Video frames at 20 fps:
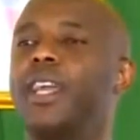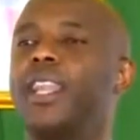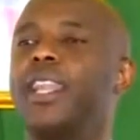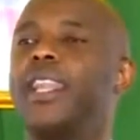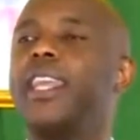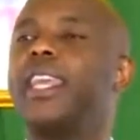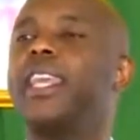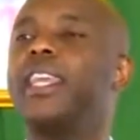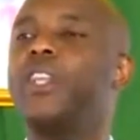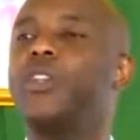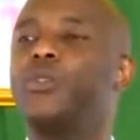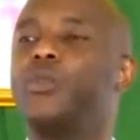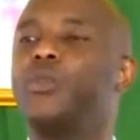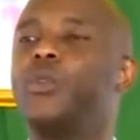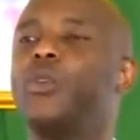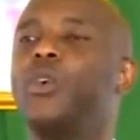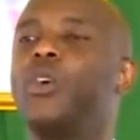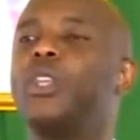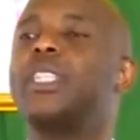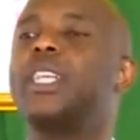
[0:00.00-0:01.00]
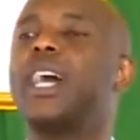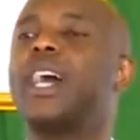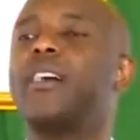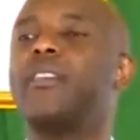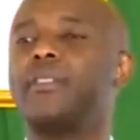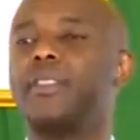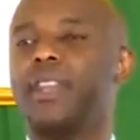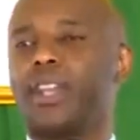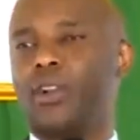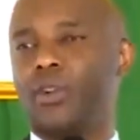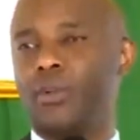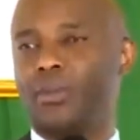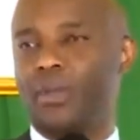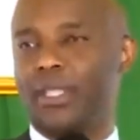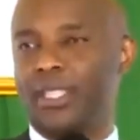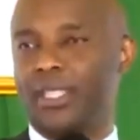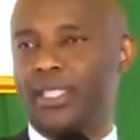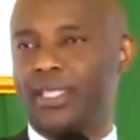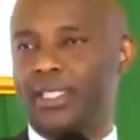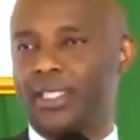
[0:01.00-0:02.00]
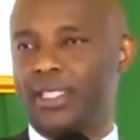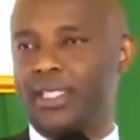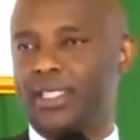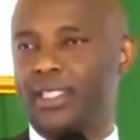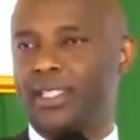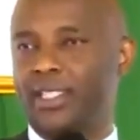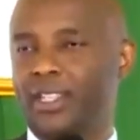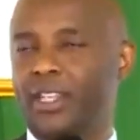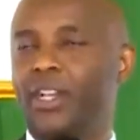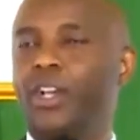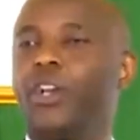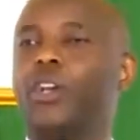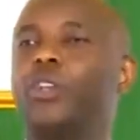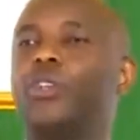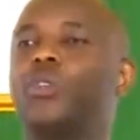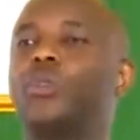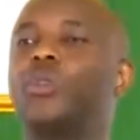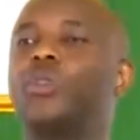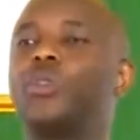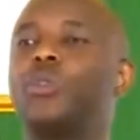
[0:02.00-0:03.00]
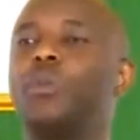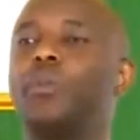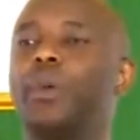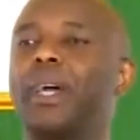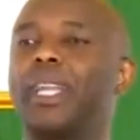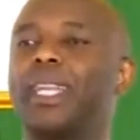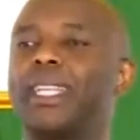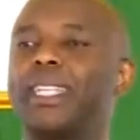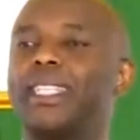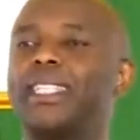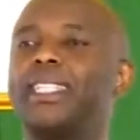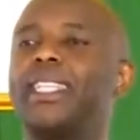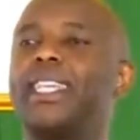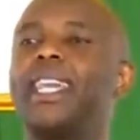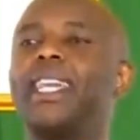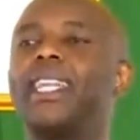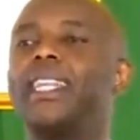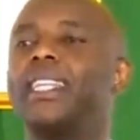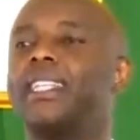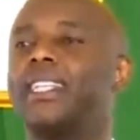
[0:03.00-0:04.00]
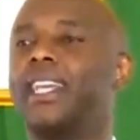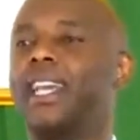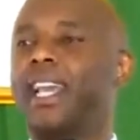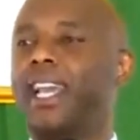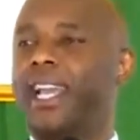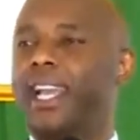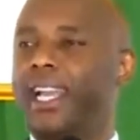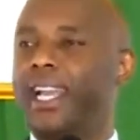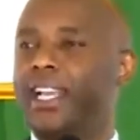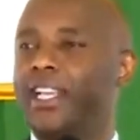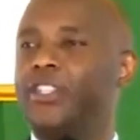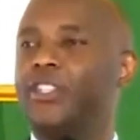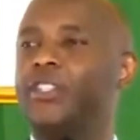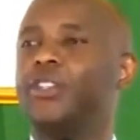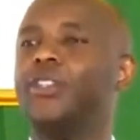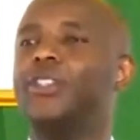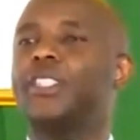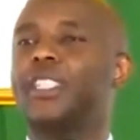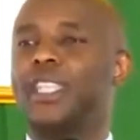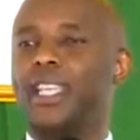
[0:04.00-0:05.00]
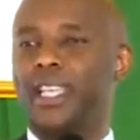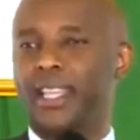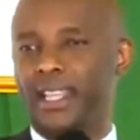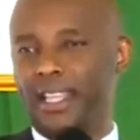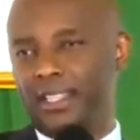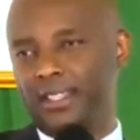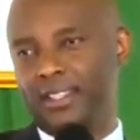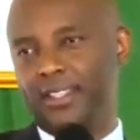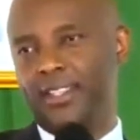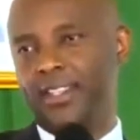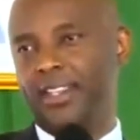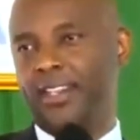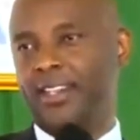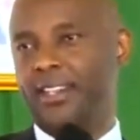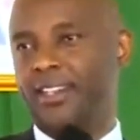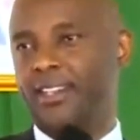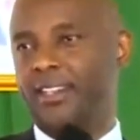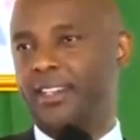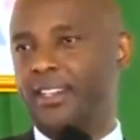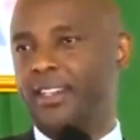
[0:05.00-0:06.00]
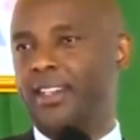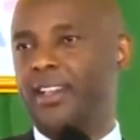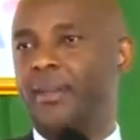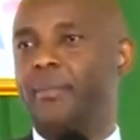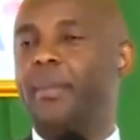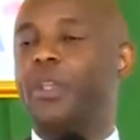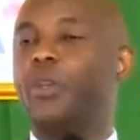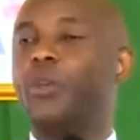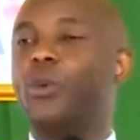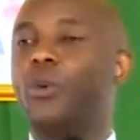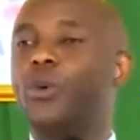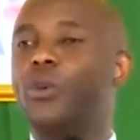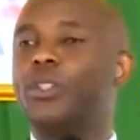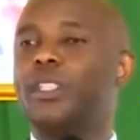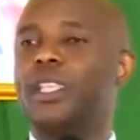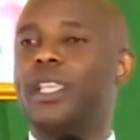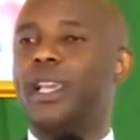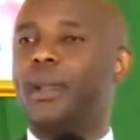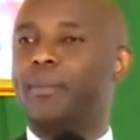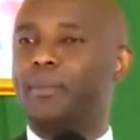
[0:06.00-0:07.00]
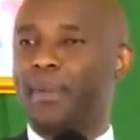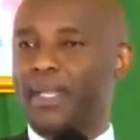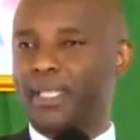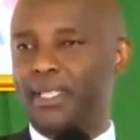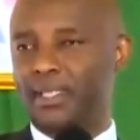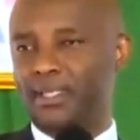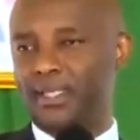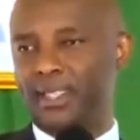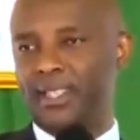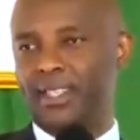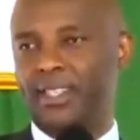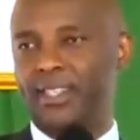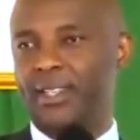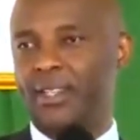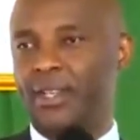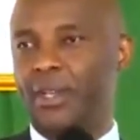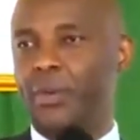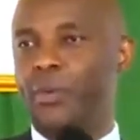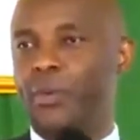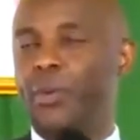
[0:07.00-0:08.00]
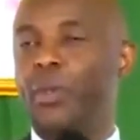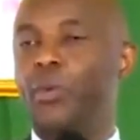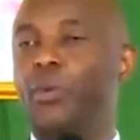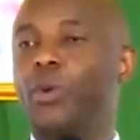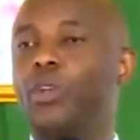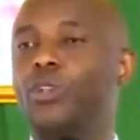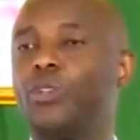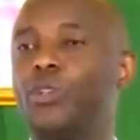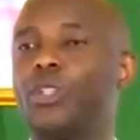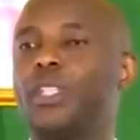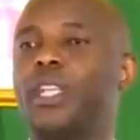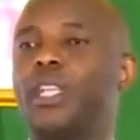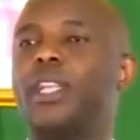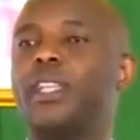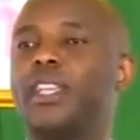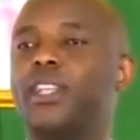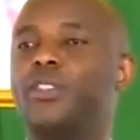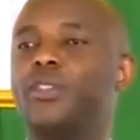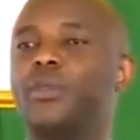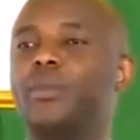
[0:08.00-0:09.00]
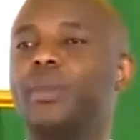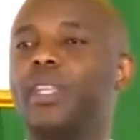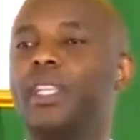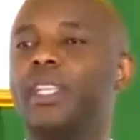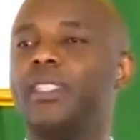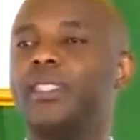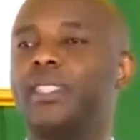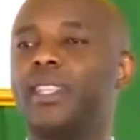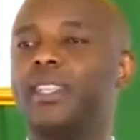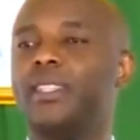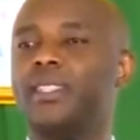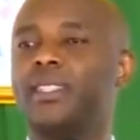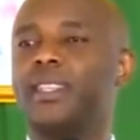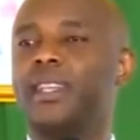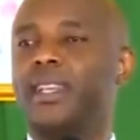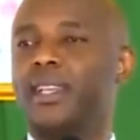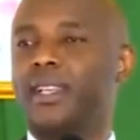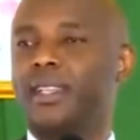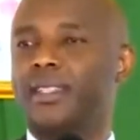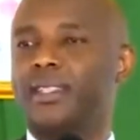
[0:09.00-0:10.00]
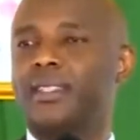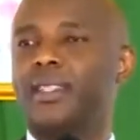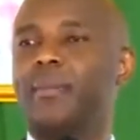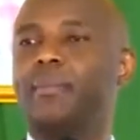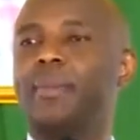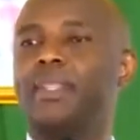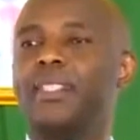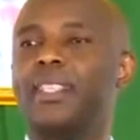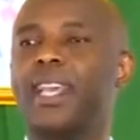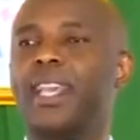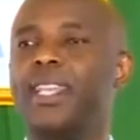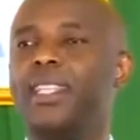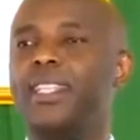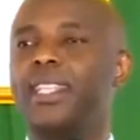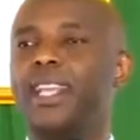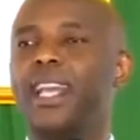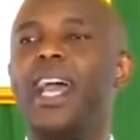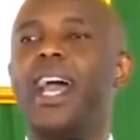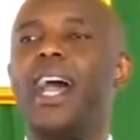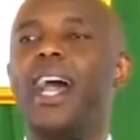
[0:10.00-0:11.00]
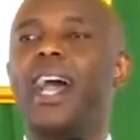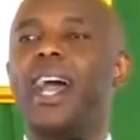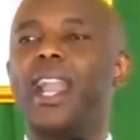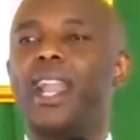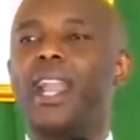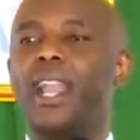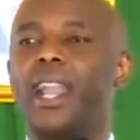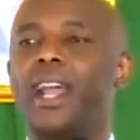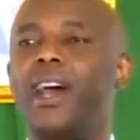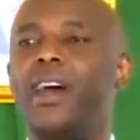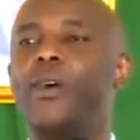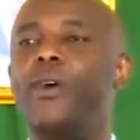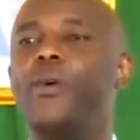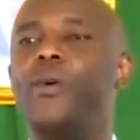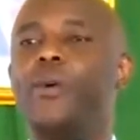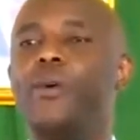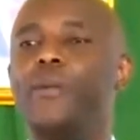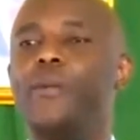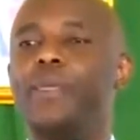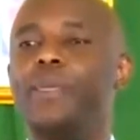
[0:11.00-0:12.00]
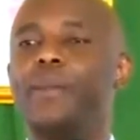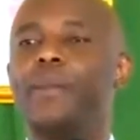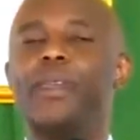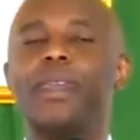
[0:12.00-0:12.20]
they do not have the competence to superintend elections this year because they are partisan. We want to tell the two ministers, step aside, allow